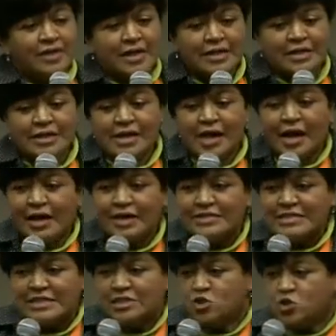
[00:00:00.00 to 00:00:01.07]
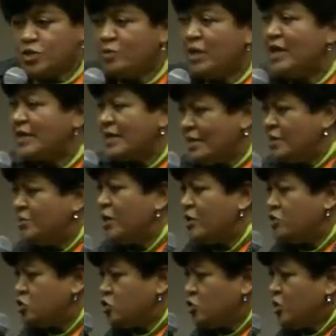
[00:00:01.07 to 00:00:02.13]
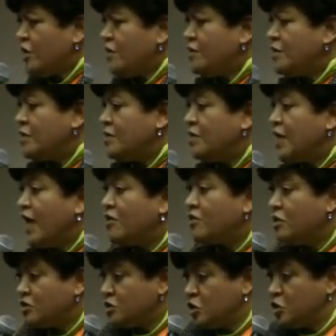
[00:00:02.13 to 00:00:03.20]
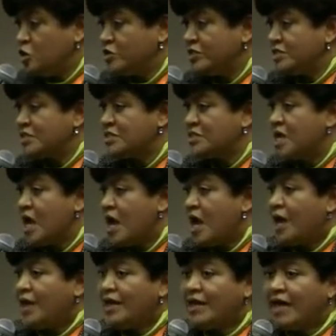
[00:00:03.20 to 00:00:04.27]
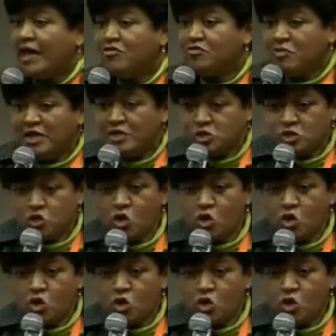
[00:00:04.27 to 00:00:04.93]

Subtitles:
then I said to him, I read about you in the Athlon News. He gave me his